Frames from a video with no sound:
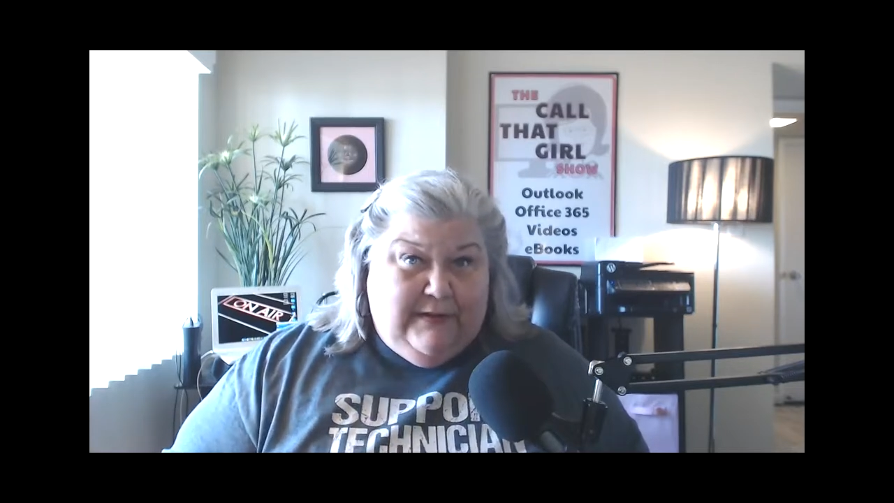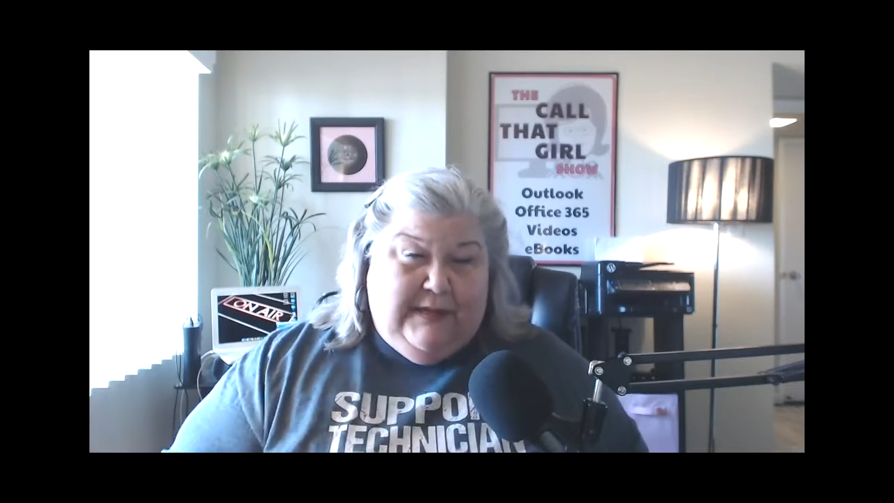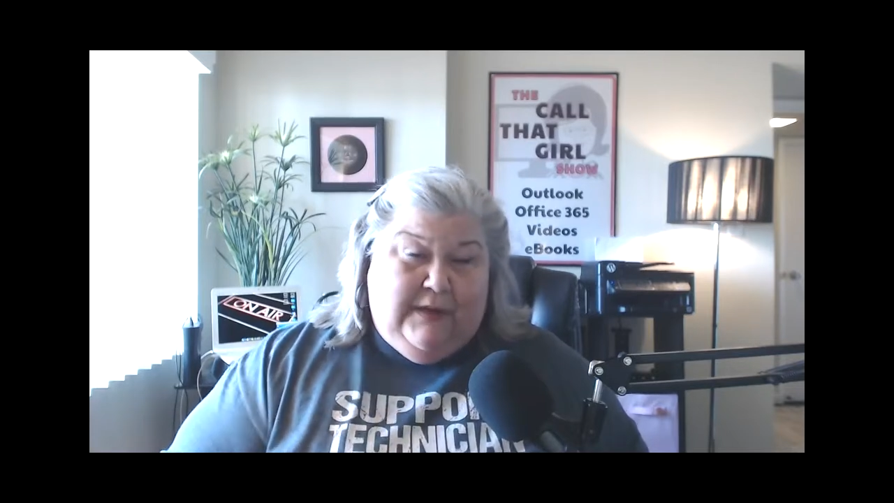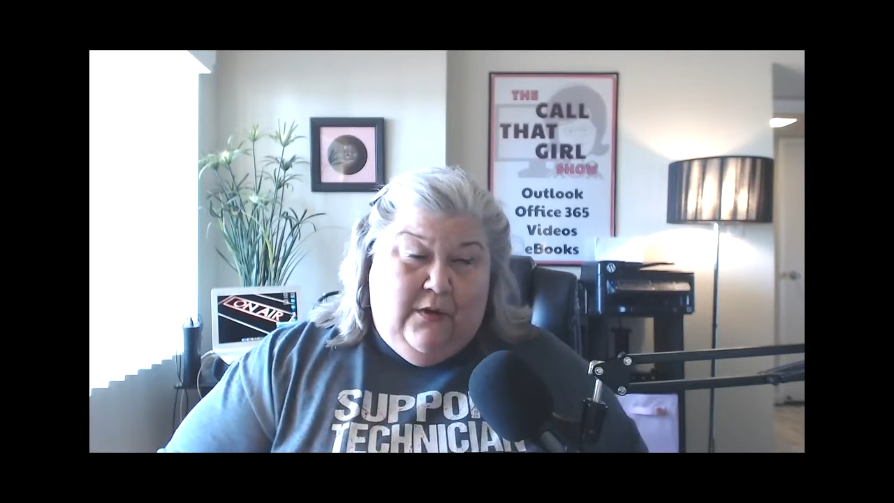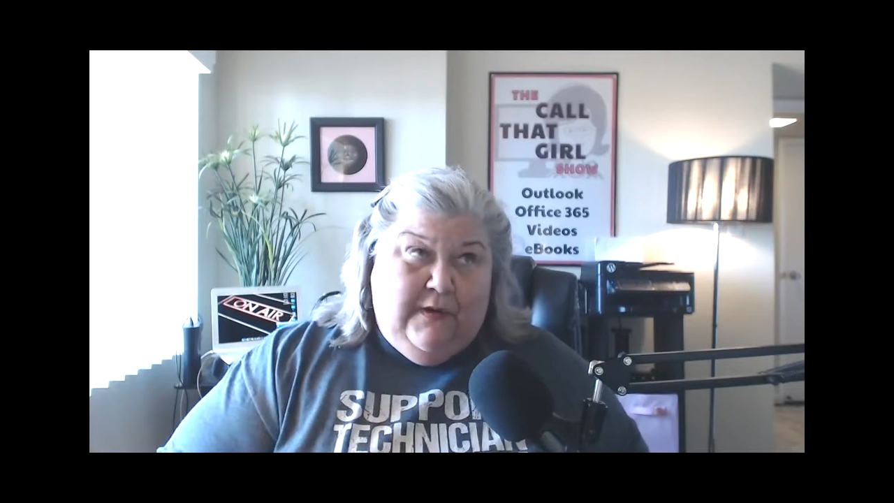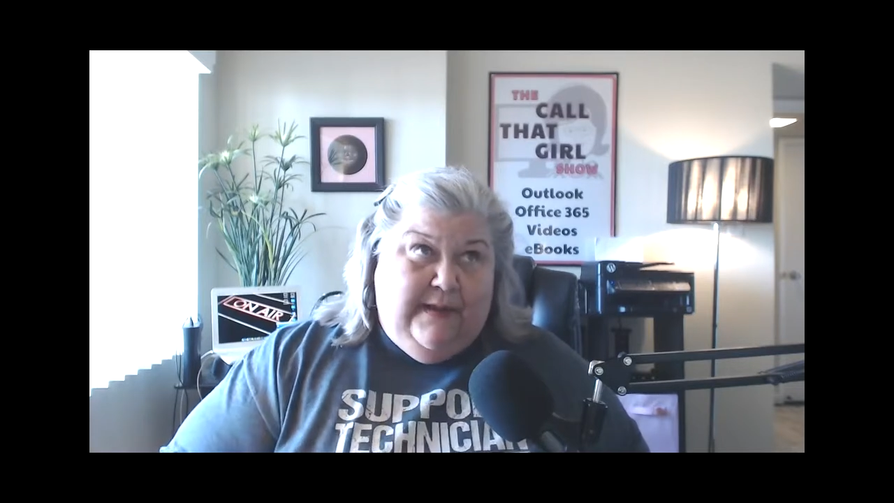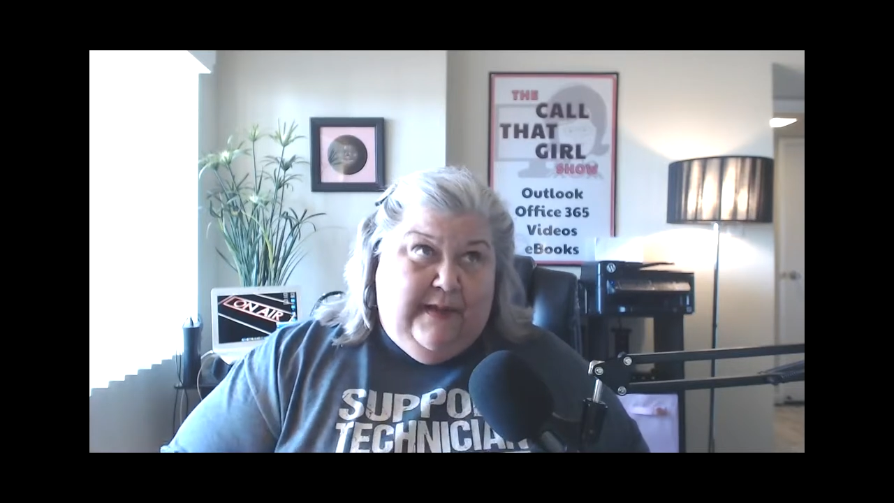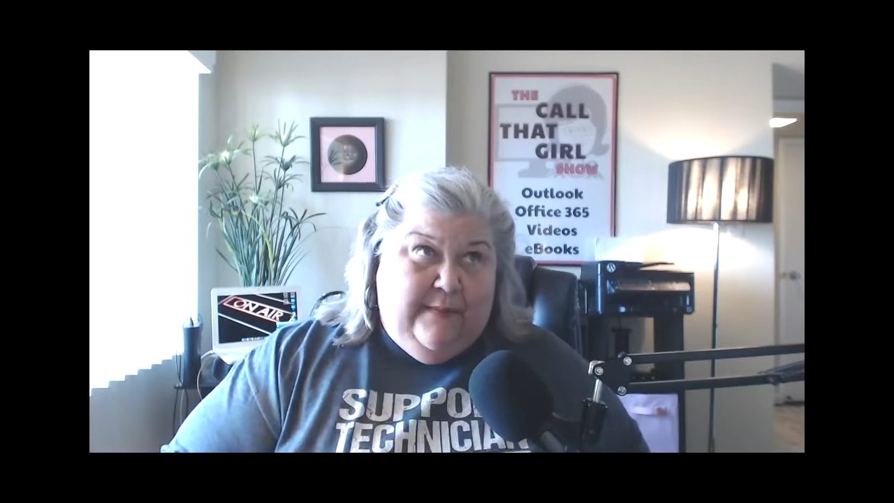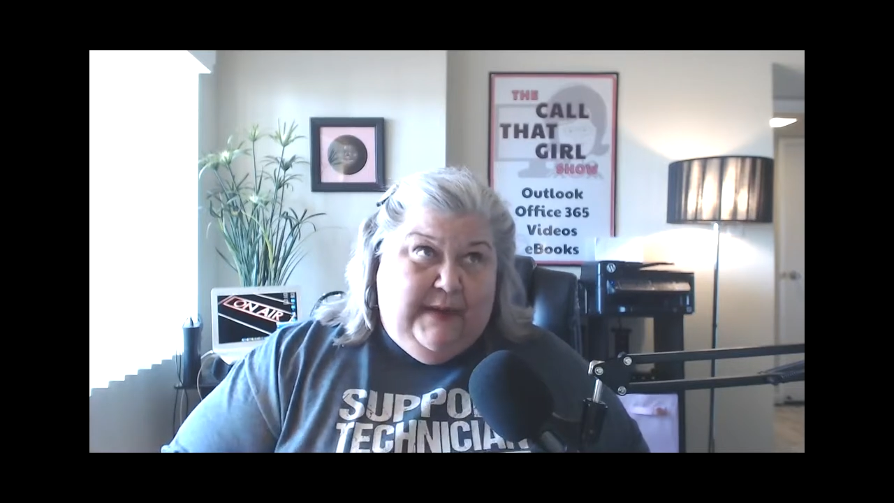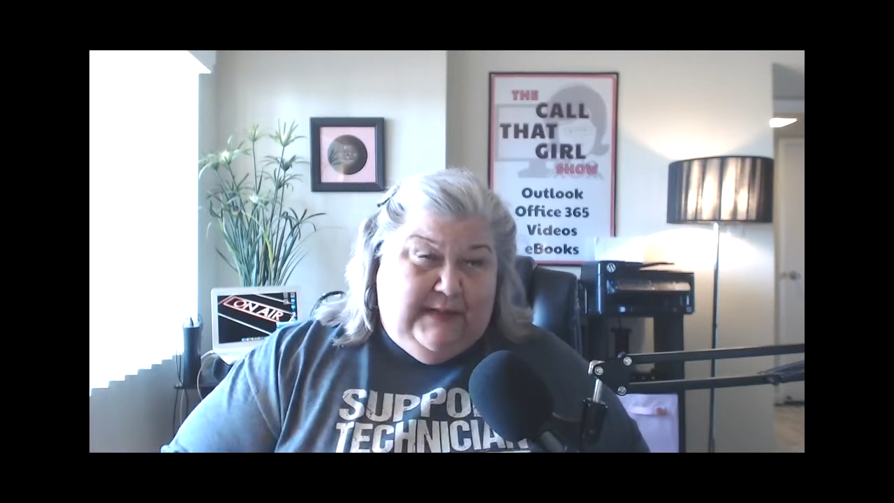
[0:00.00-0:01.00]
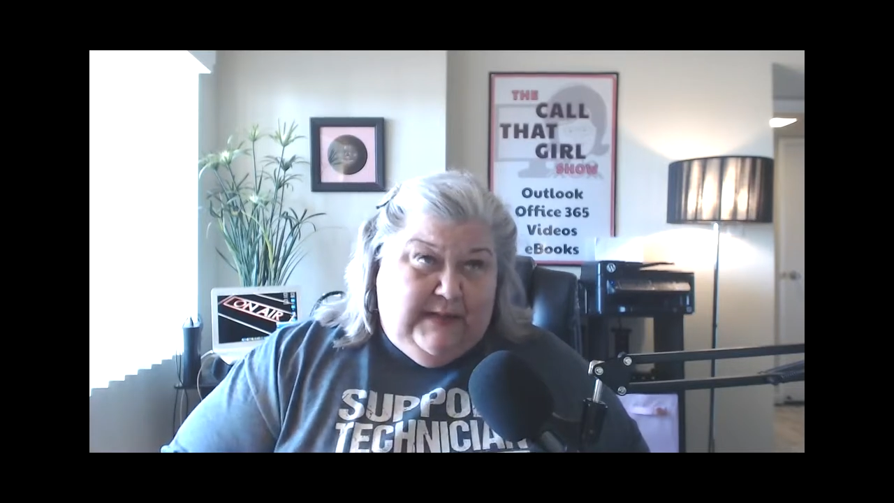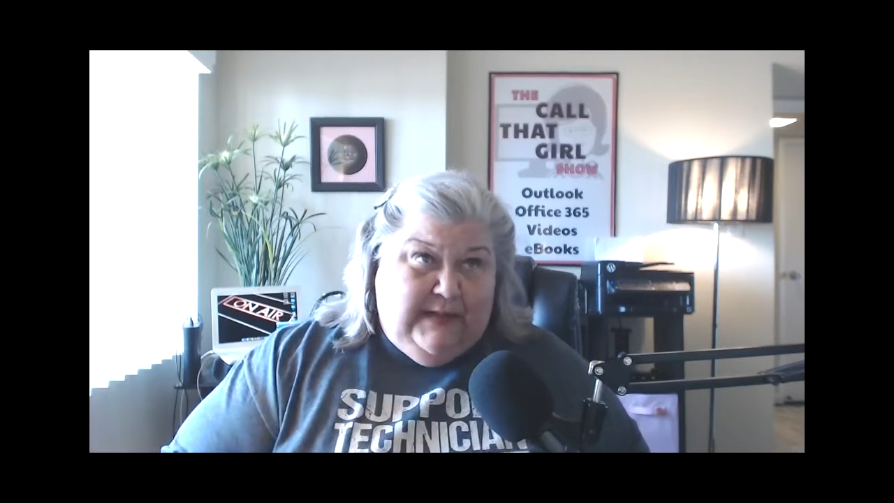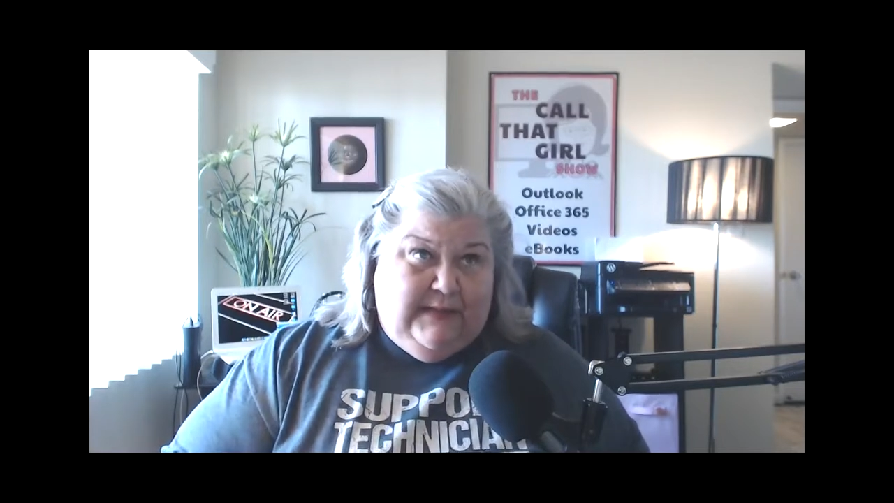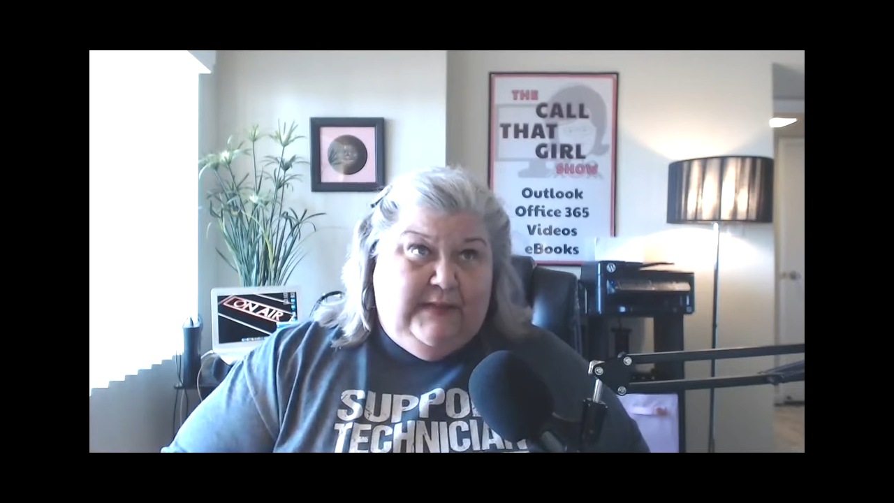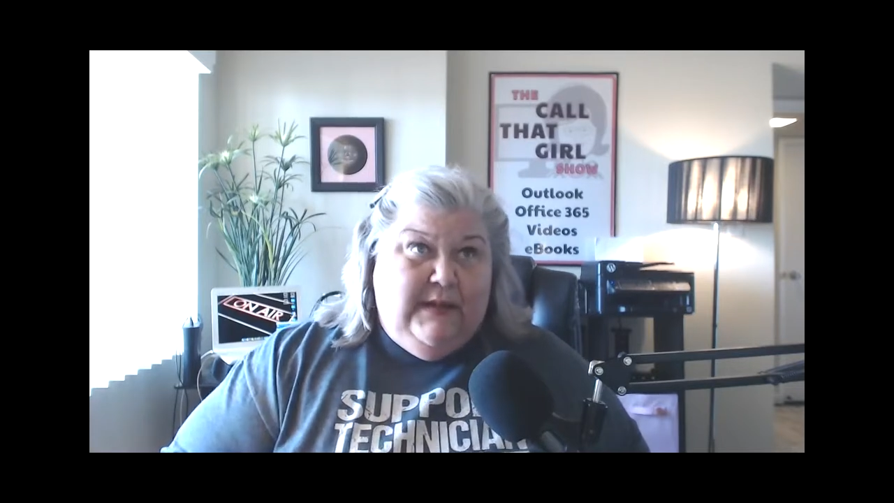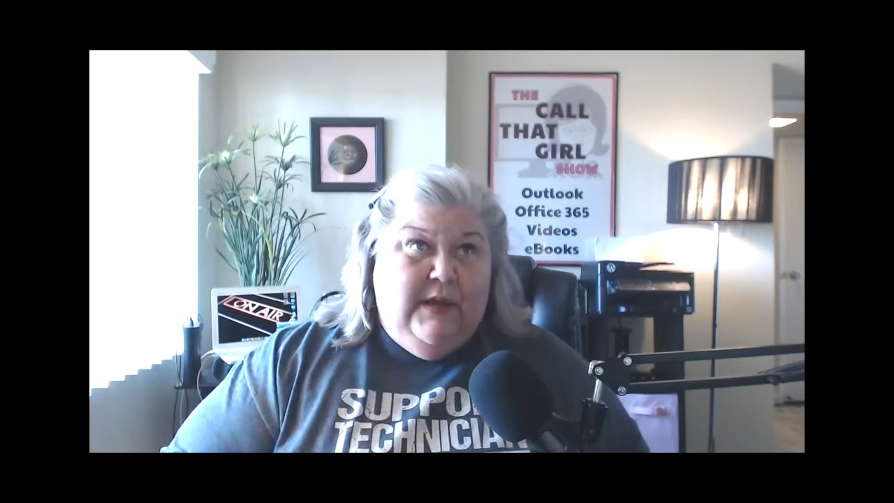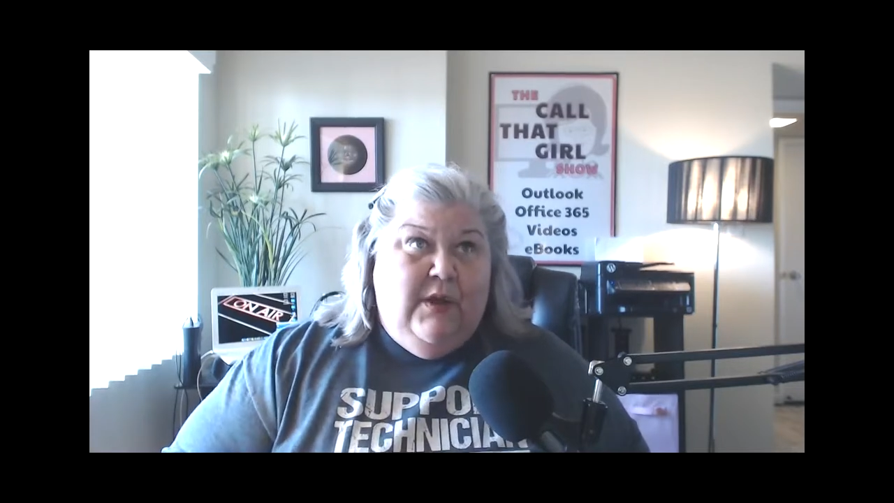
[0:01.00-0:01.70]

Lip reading: I was like, okay, that makes sense.